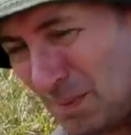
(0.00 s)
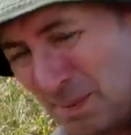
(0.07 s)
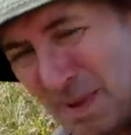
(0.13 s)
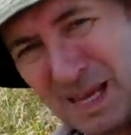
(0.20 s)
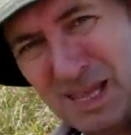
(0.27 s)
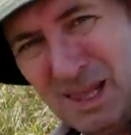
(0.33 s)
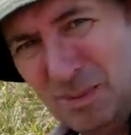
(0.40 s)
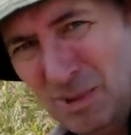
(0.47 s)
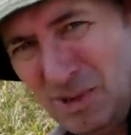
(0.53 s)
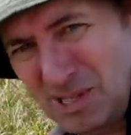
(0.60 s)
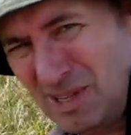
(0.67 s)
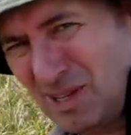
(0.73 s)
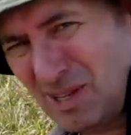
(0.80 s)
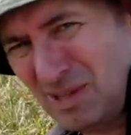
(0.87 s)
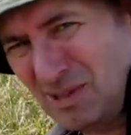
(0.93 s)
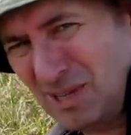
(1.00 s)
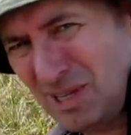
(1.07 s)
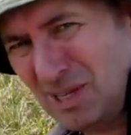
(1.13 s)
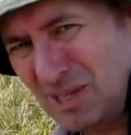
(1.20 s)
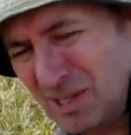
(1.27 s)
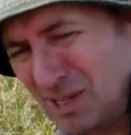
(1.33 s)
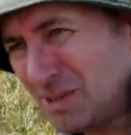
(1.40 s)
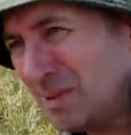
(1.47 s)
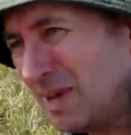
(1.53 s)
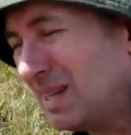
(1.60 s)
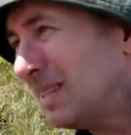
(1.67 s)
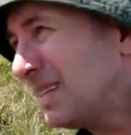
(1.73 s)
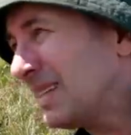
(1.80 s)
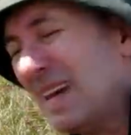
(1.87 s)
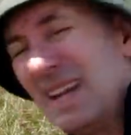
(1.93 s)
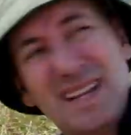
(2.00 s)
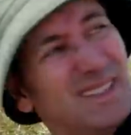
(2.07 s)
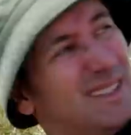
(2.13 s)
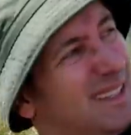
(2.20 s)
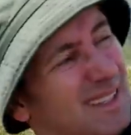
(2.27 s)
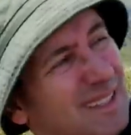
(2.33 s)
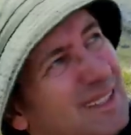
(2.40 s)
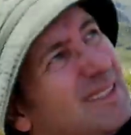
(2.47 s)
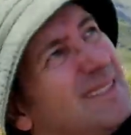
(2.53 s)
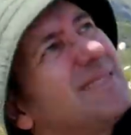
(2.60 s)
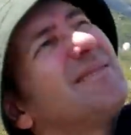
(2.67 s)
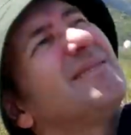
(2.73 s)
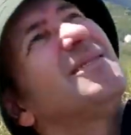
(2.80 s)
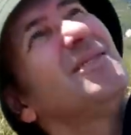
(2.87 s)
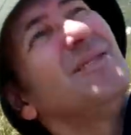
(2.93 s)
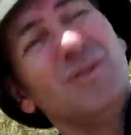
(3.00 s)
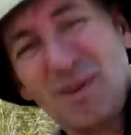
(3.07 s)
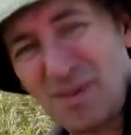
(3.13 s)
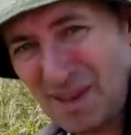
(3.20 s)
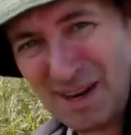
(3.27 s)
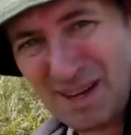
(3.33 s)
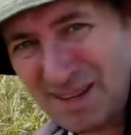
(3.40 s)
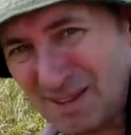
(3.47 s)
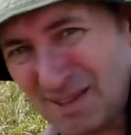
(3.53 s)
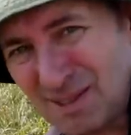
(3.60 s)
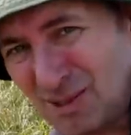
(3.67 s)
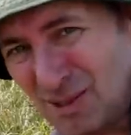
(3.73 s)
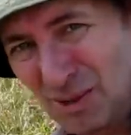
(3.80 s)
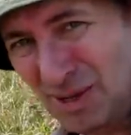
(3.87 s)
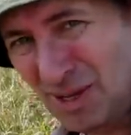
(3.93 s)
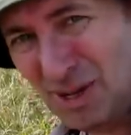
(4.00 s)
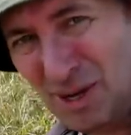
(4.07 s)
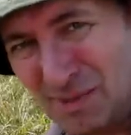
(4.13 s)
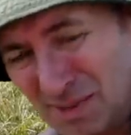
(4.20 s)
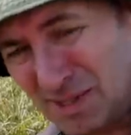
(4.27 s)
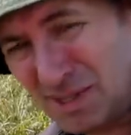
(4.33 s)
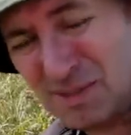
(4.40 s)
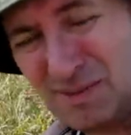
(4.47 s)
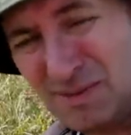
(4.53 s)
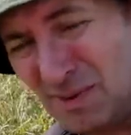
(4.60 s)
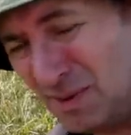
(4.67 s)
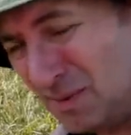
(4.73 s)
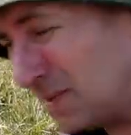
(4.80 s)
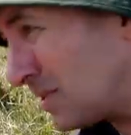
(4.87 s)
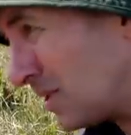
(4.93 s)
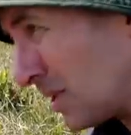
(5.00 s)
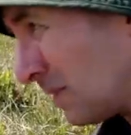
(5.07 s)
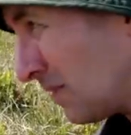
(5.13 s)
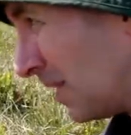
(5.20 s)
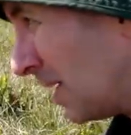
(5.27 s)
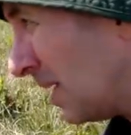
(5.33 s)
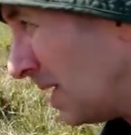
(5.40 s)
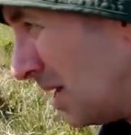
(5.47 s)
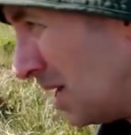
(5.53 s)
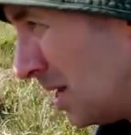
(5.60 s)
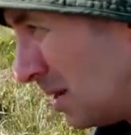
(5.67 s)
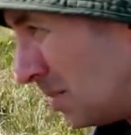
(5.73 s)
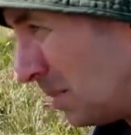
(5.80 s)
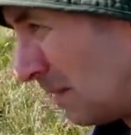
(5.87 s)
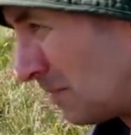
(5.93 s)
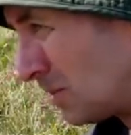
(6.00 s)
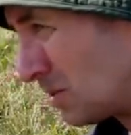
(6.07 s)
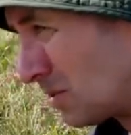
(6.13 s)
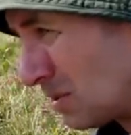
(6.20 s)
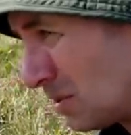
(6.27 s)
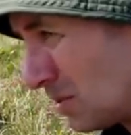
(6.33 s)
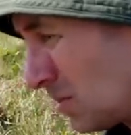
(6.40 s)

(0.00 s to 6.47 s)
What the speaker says: making the most of your conditions as well. Again, it's not very good at all for photographer, but I've just